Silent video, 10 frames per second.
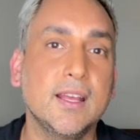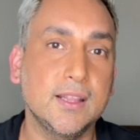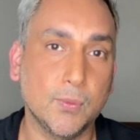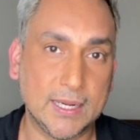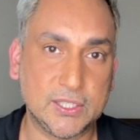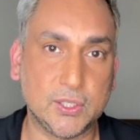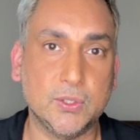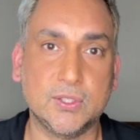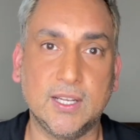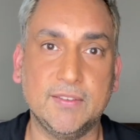the West
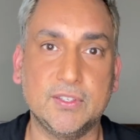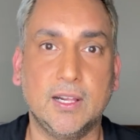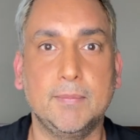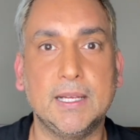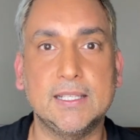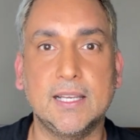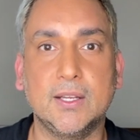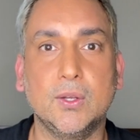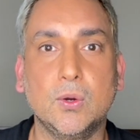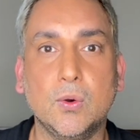Coast lifestyle, because I
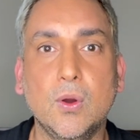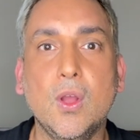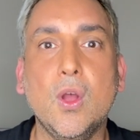know